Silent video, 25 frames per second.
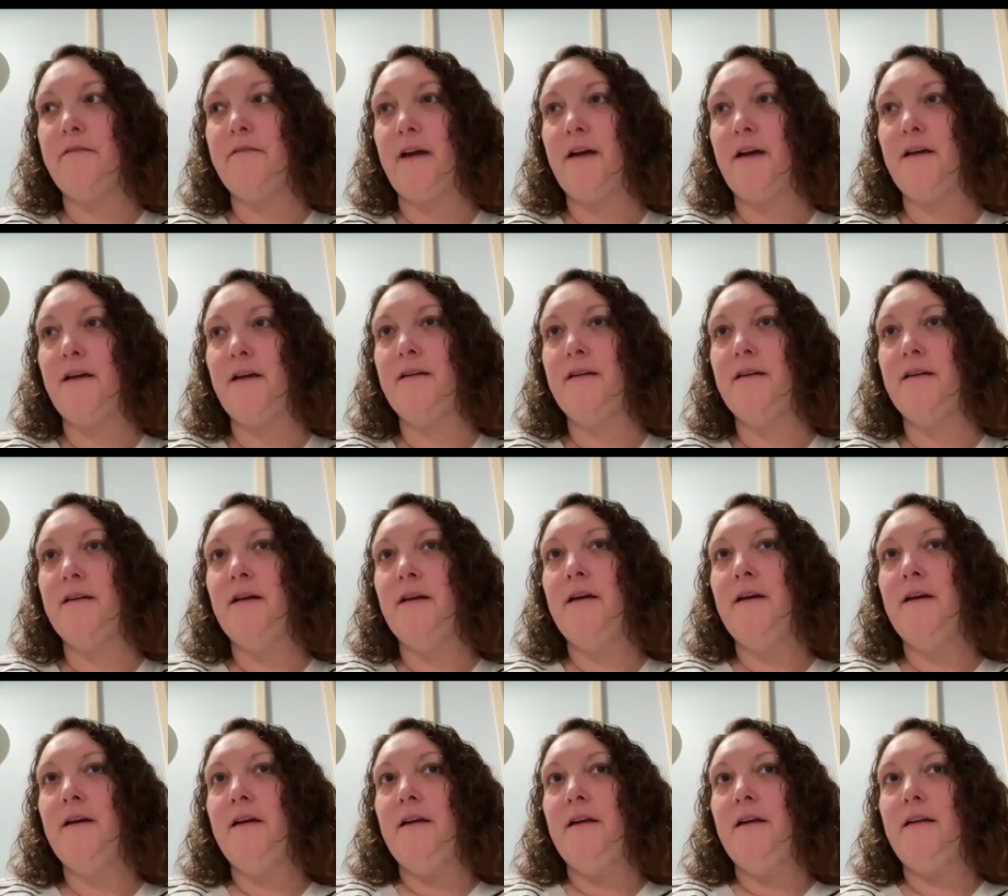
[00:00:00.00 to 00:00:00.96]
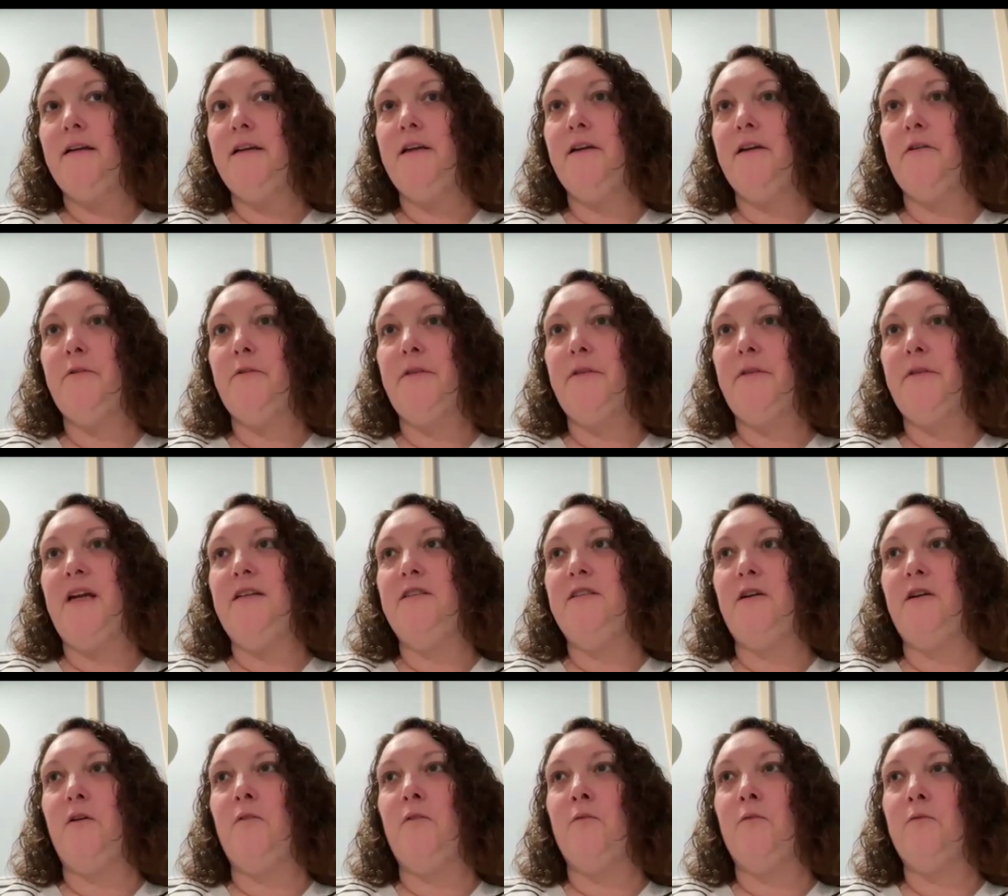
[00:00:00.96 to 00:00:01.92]
And, you know, they
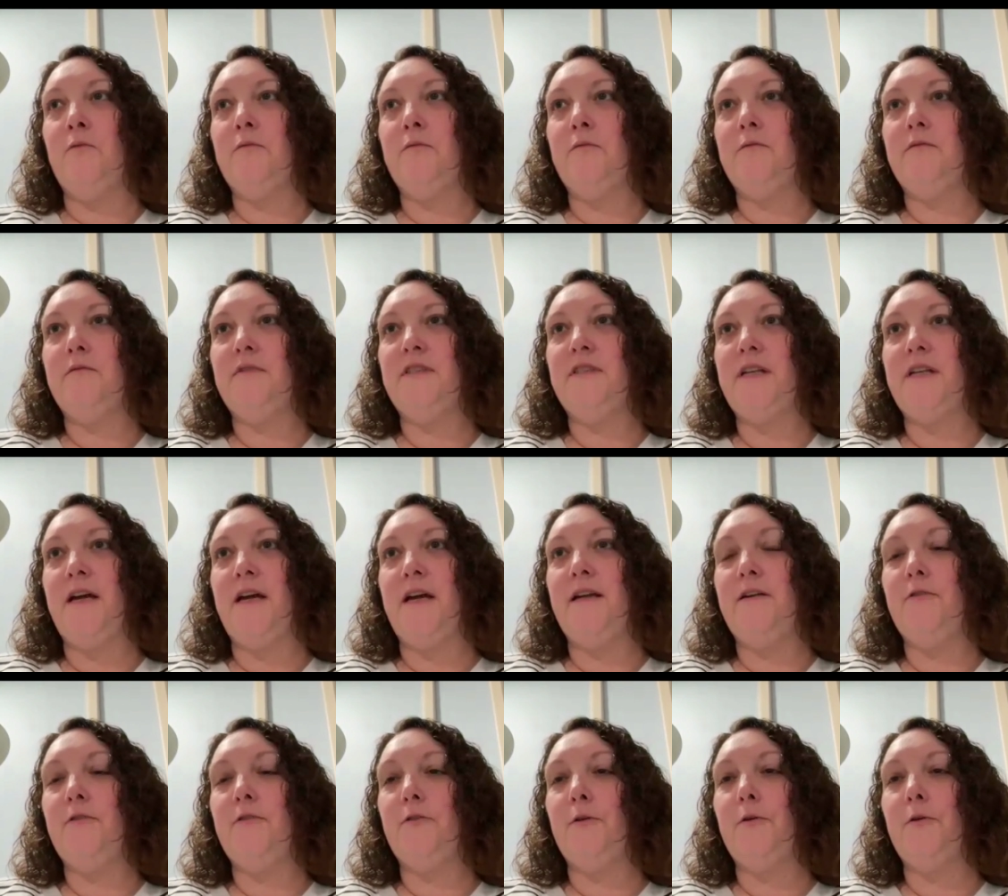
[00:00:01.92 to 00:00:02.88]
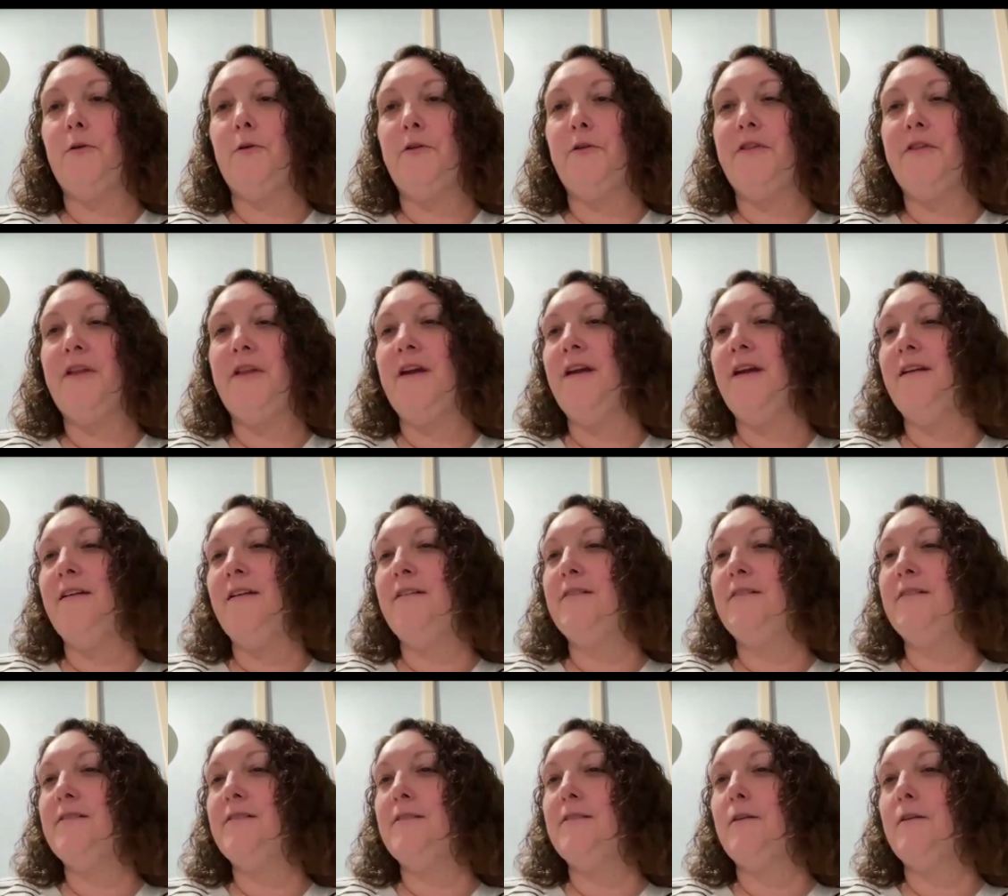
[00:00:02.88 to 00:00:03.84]
don't say cruel
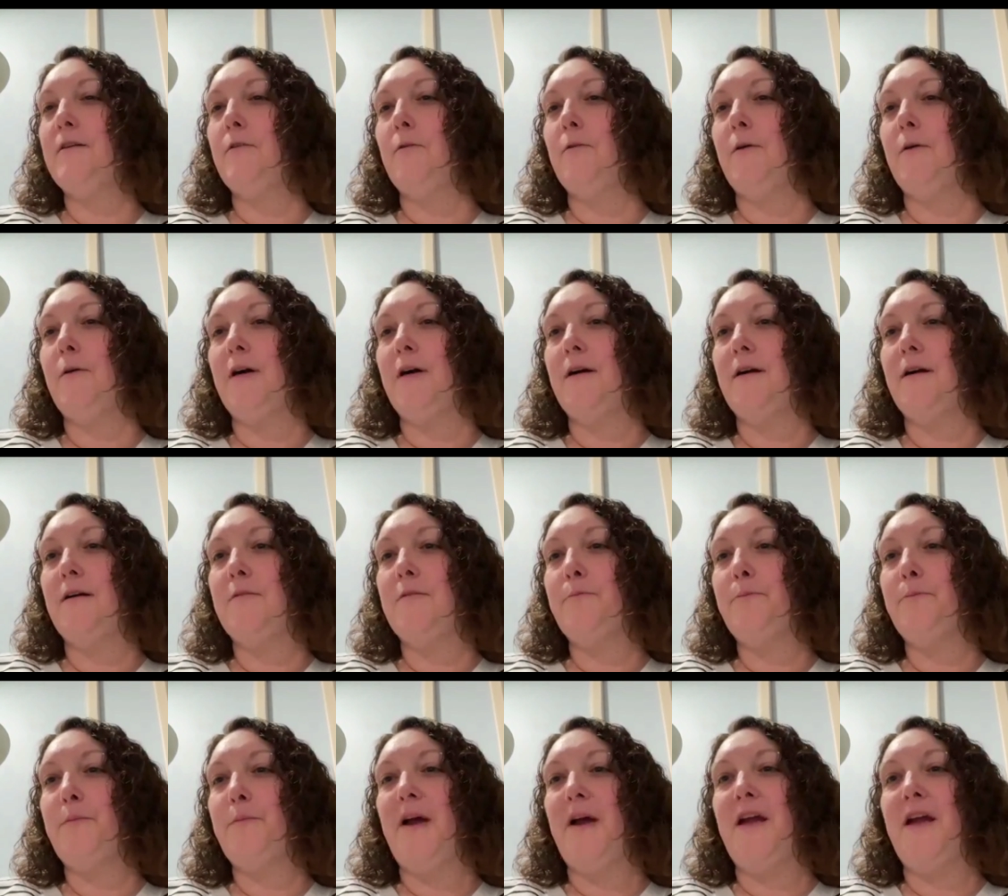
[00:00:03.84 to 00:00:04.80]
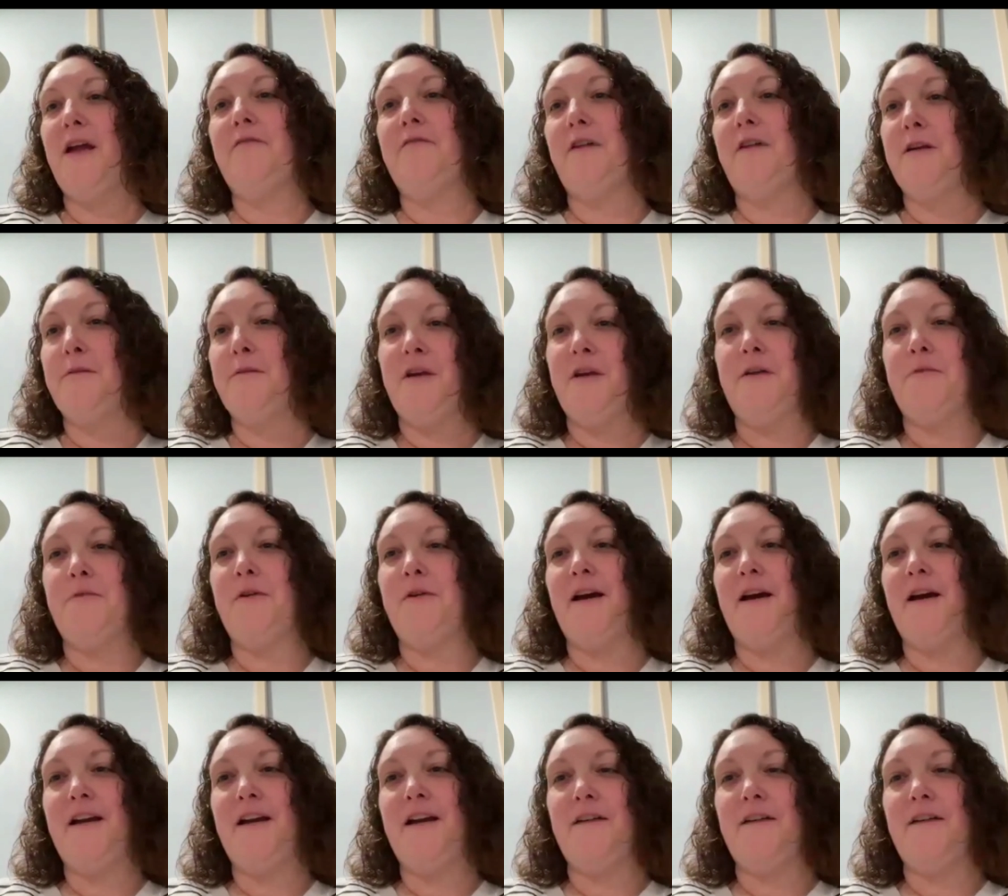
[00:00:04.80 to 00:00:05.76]
things or make fun of me when
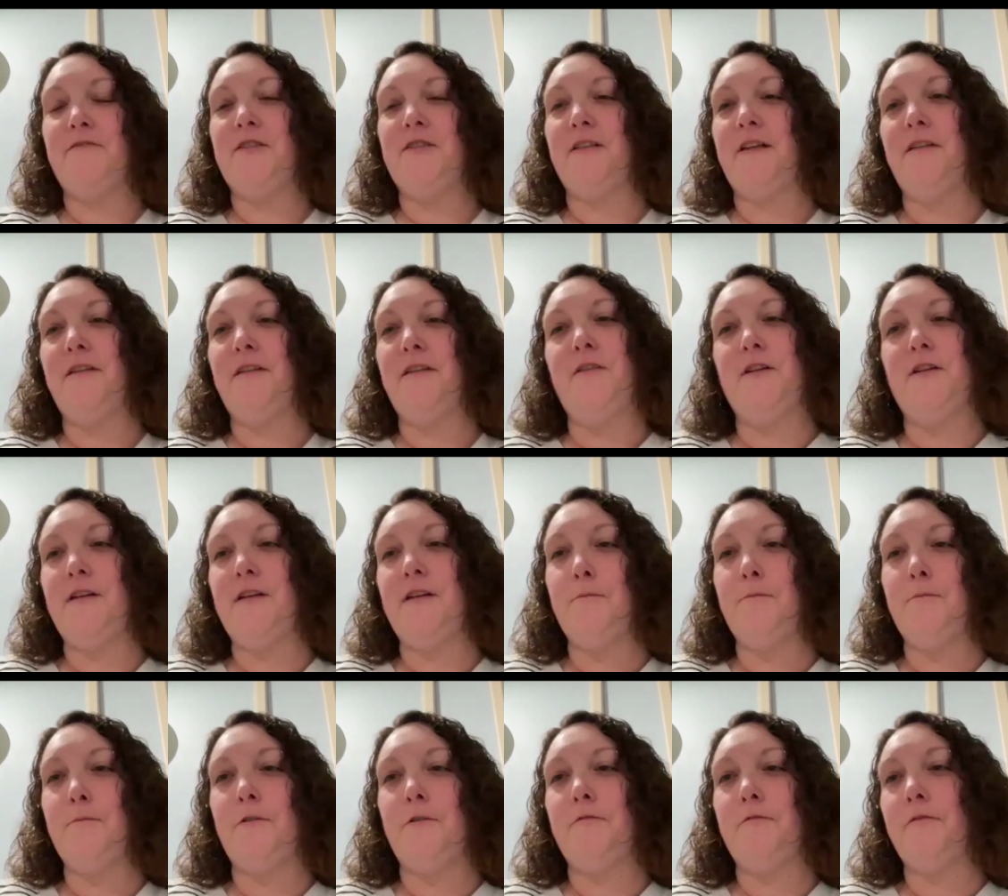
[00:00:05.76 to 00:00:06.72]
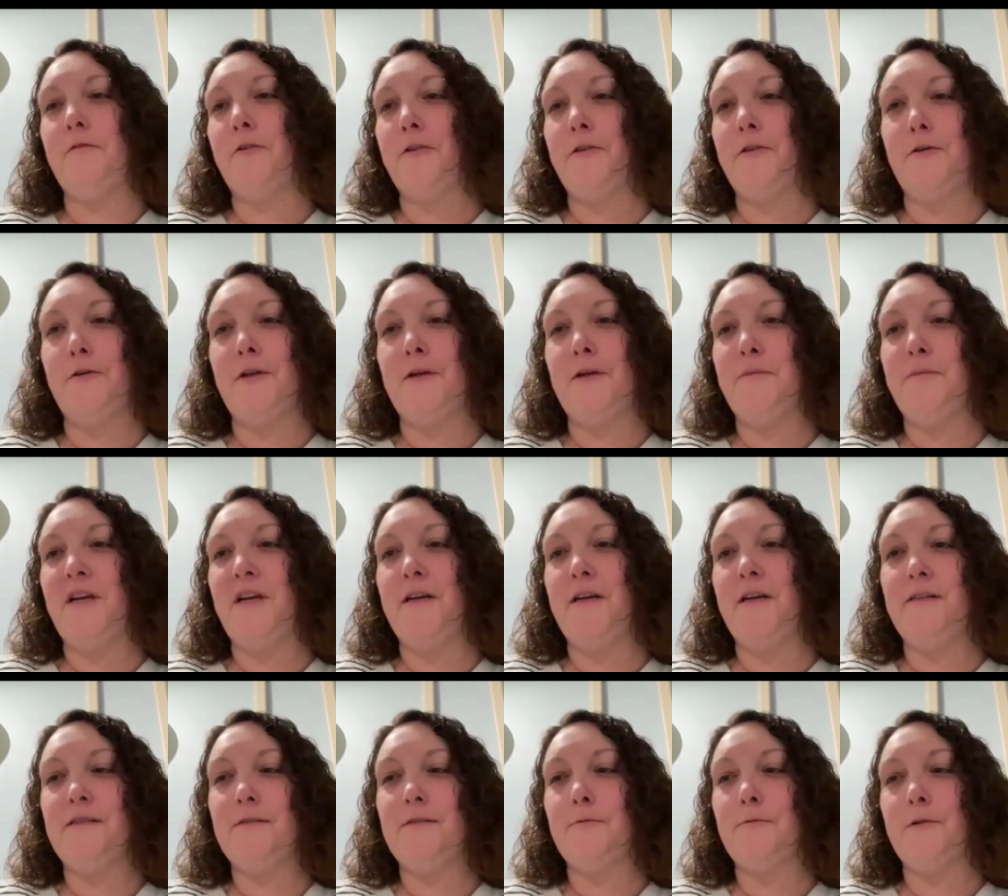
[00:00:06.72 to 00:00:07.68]
I have to leave the table for 30
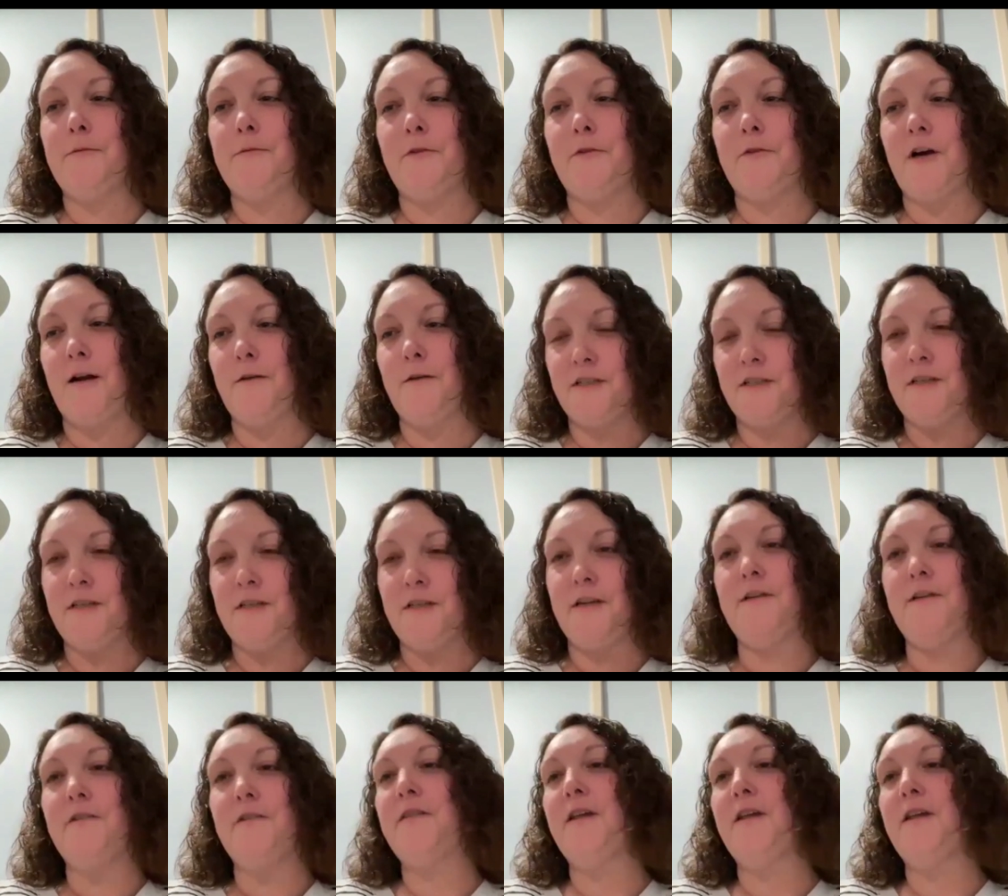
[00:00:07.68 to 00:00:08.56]
minutes when we're out to dinner.